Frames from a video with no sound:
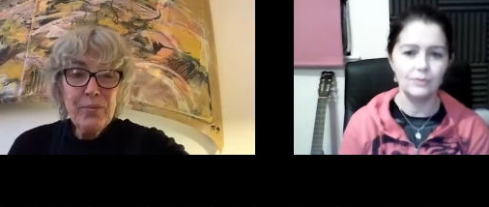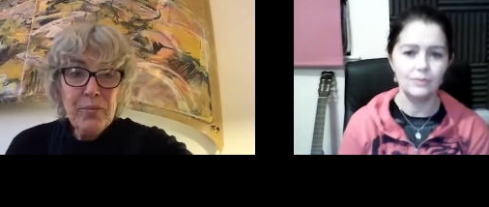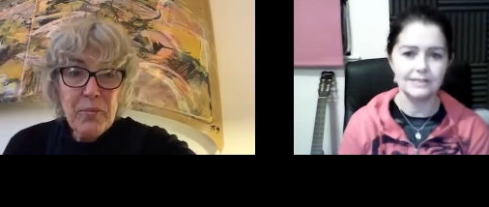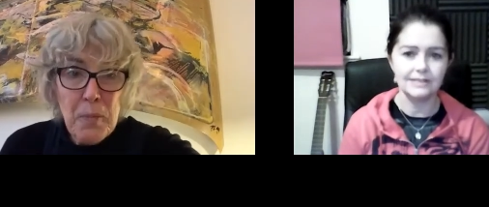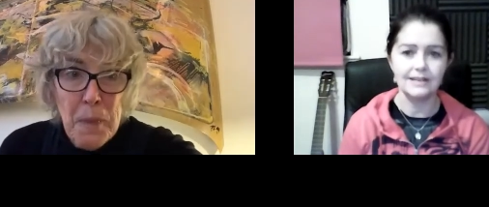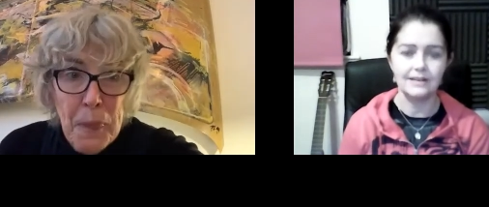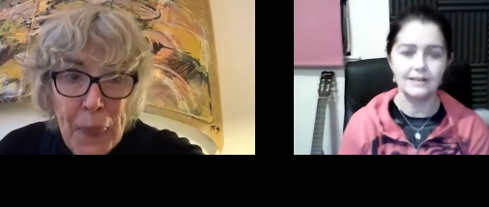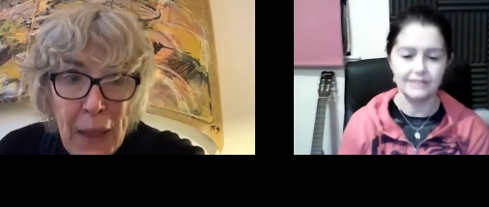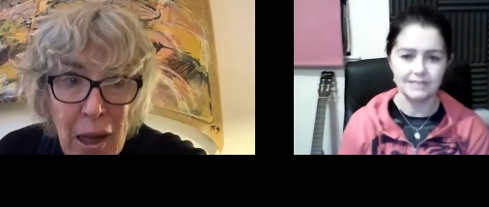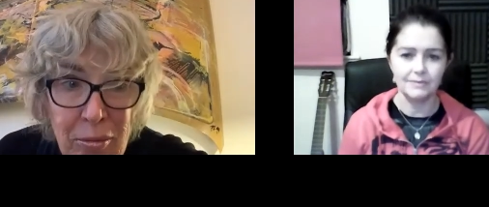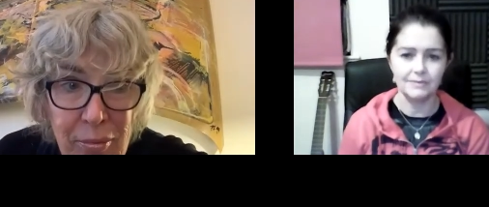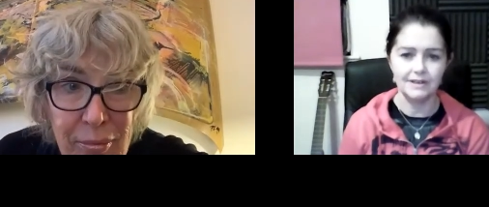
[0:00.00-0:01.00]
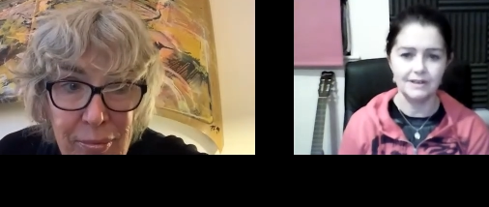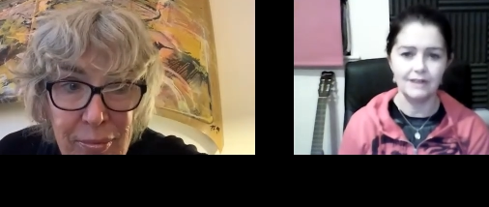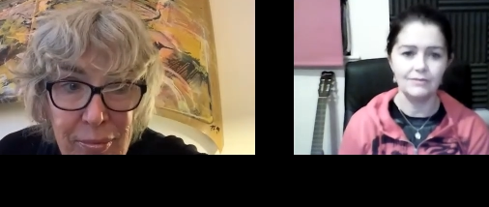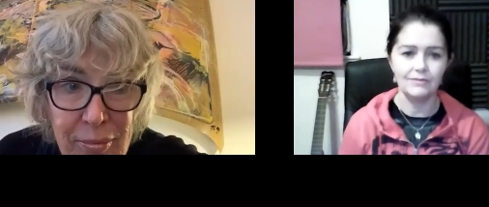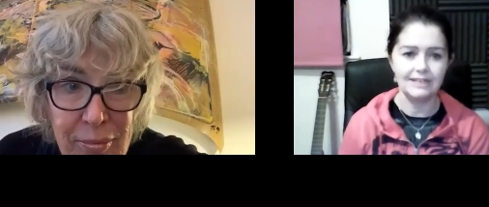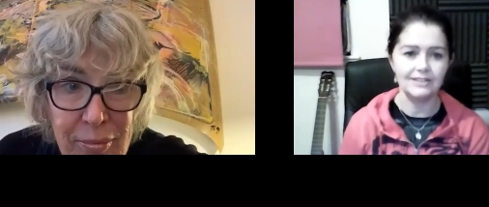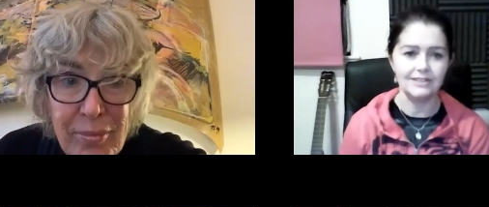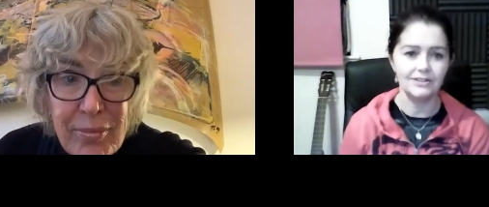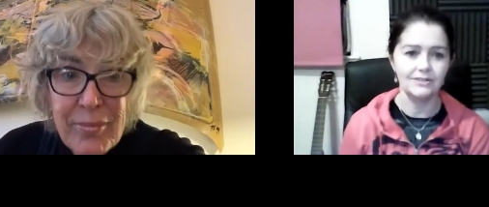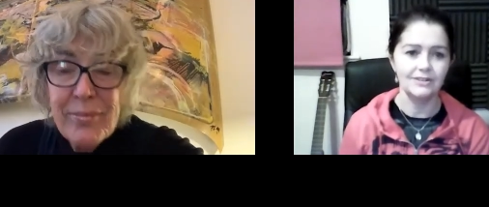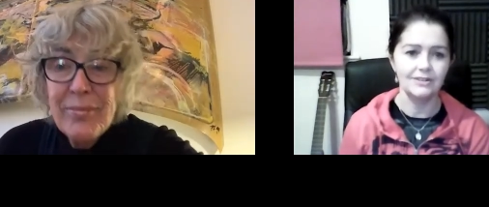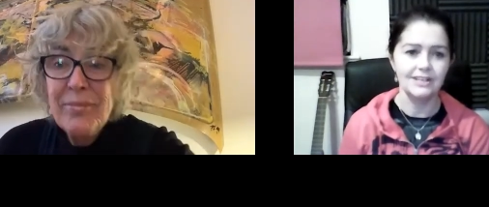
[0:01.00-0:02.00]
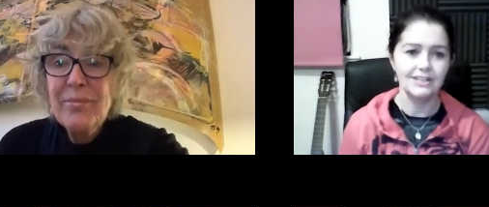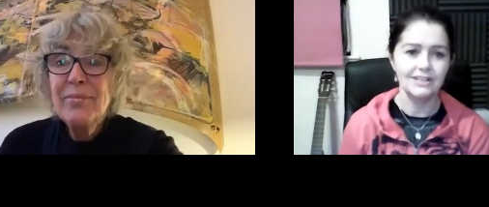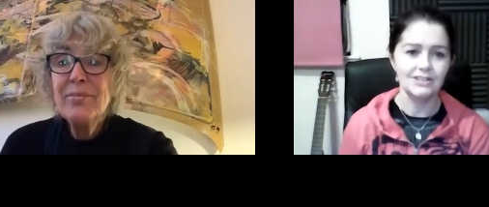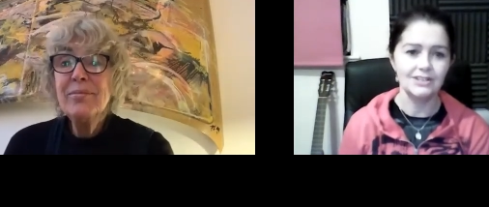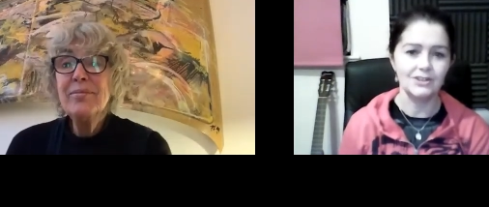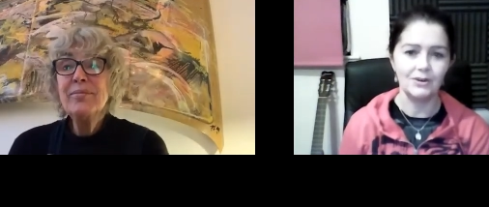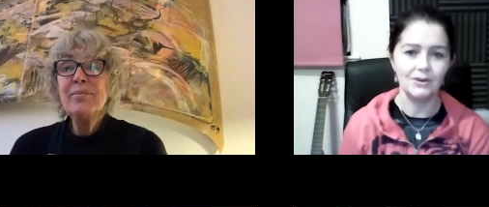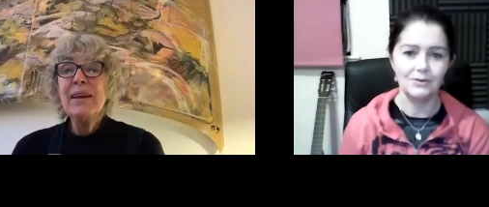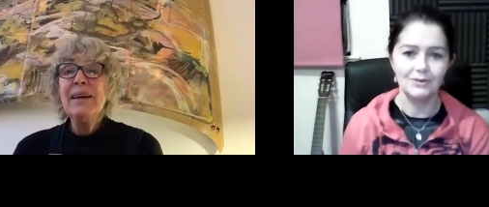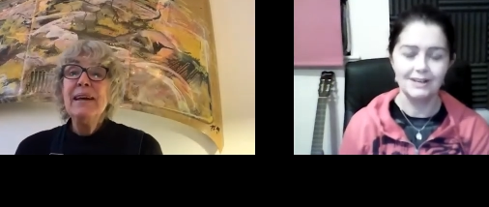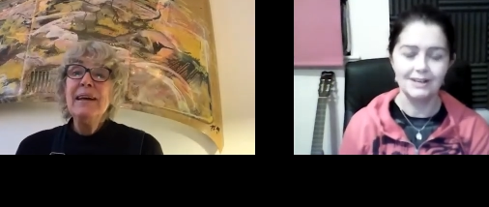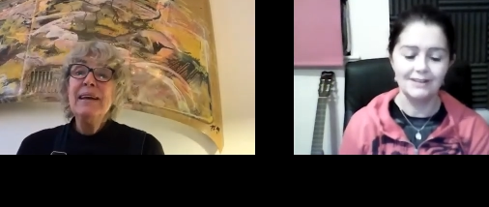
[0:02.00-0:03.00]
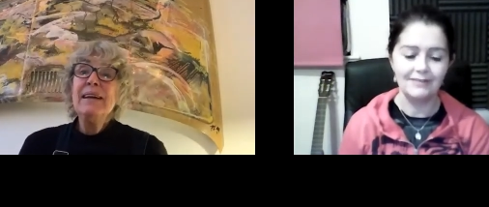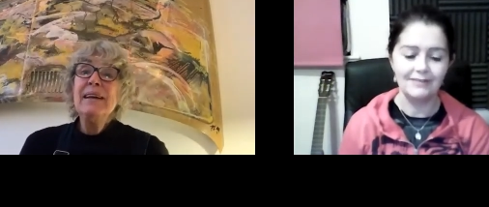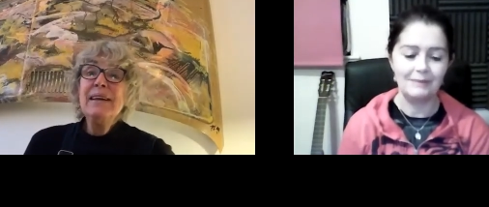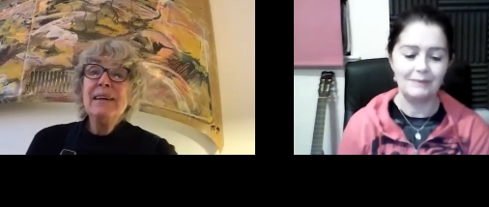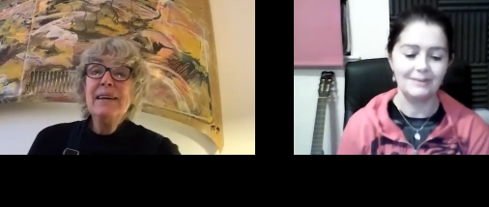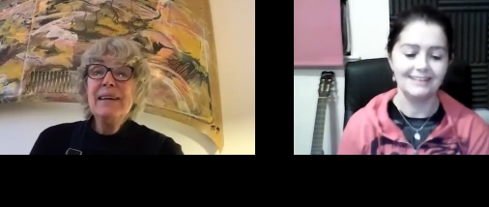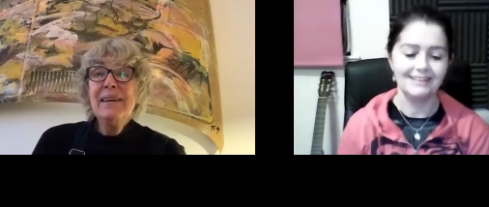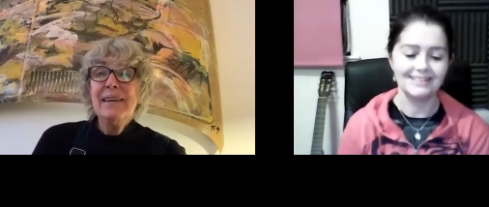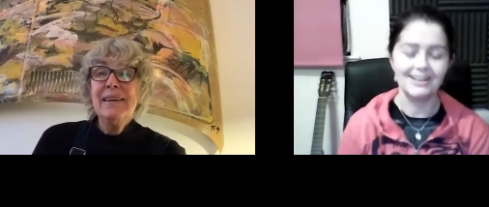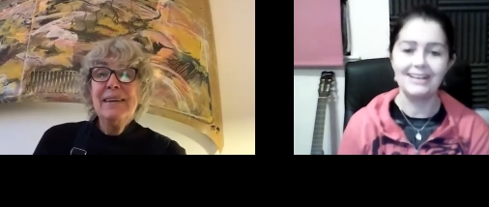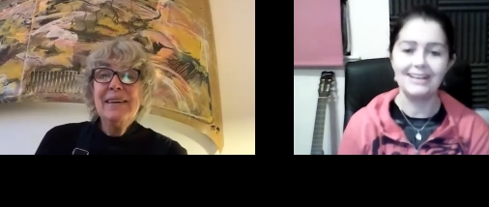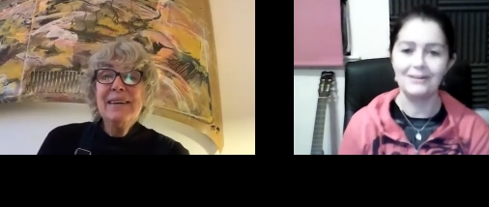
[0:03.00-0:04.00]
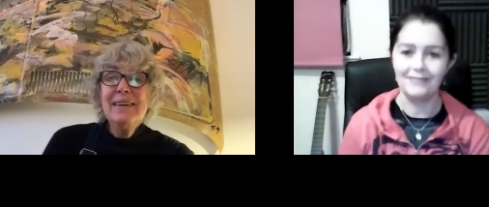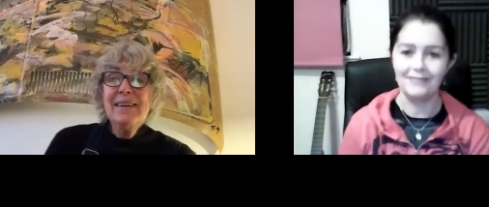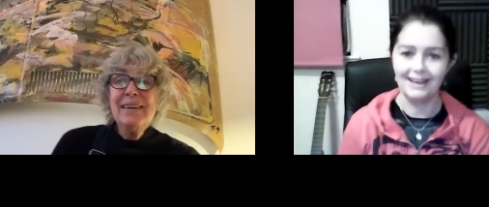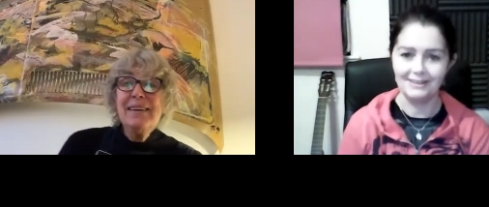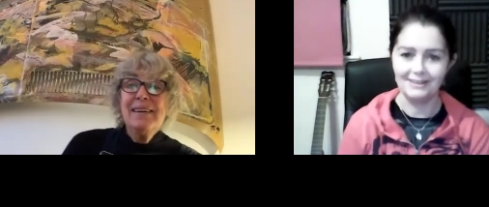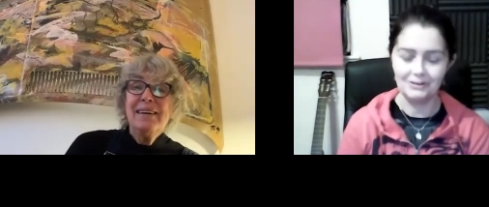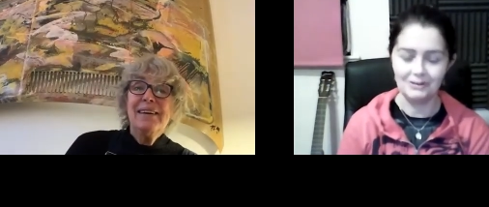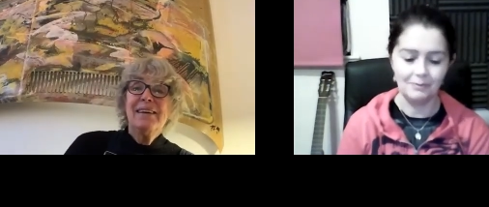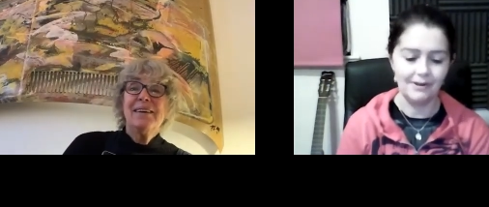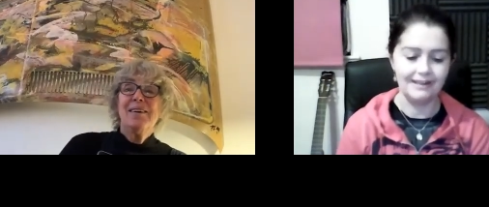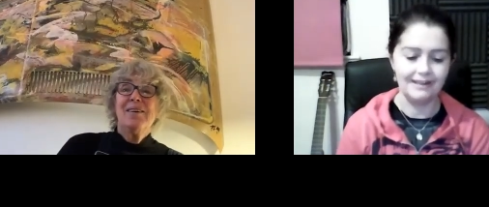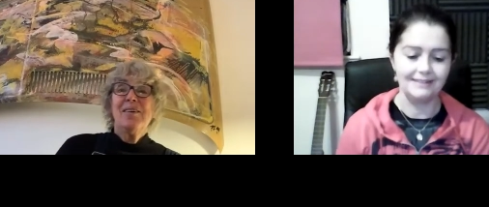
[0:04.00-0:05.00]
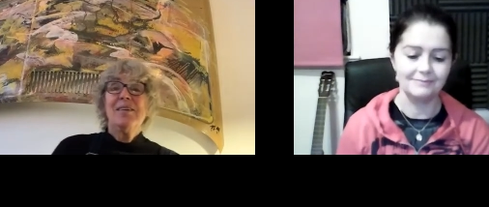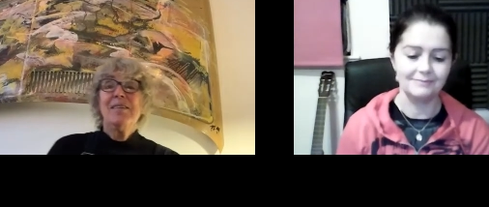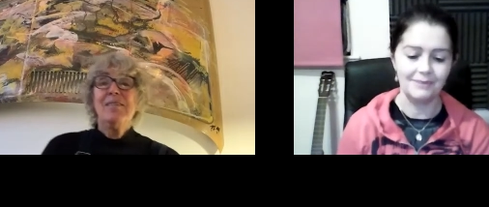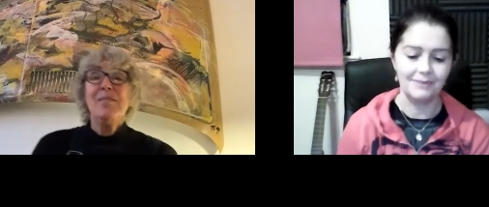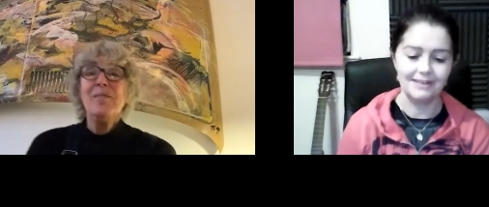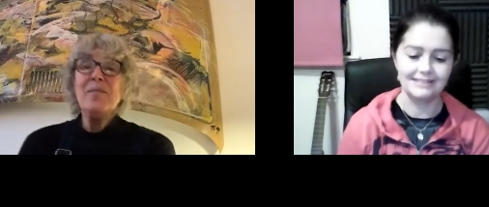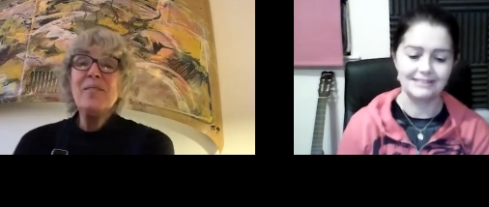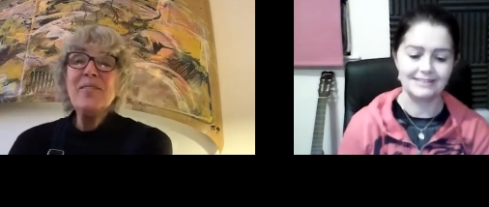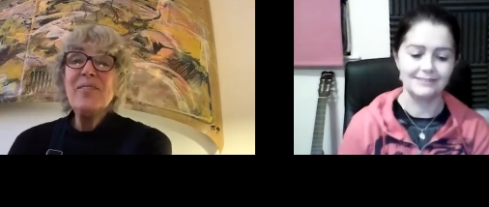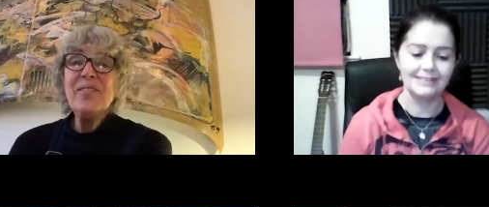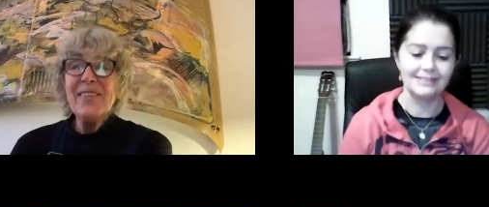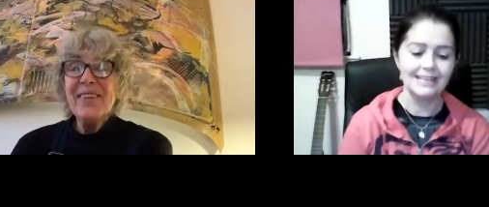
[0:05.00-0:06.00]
Speaker 1: always an investment. I really do. So fabulous i love that that you're buying buying the stuff